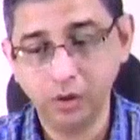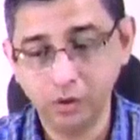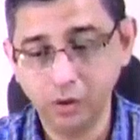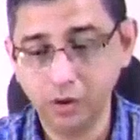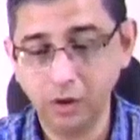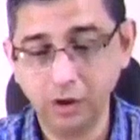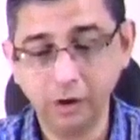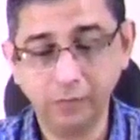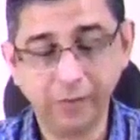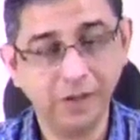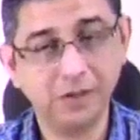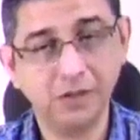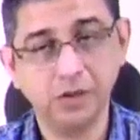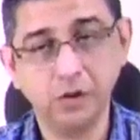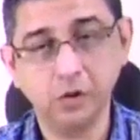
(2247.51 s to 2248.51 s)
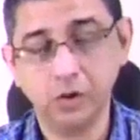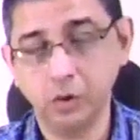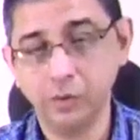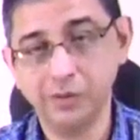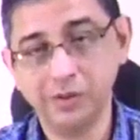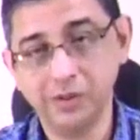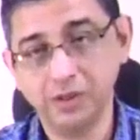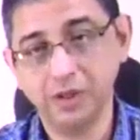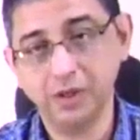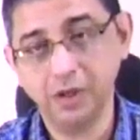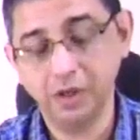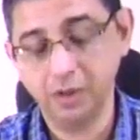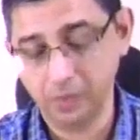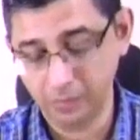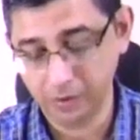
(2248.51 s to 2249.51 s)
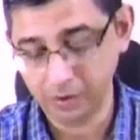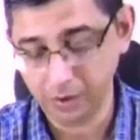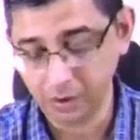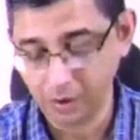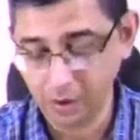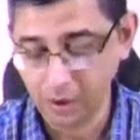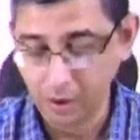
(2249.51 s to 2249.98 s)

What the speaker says: third nerve palsy or ptosis occurring in a patient.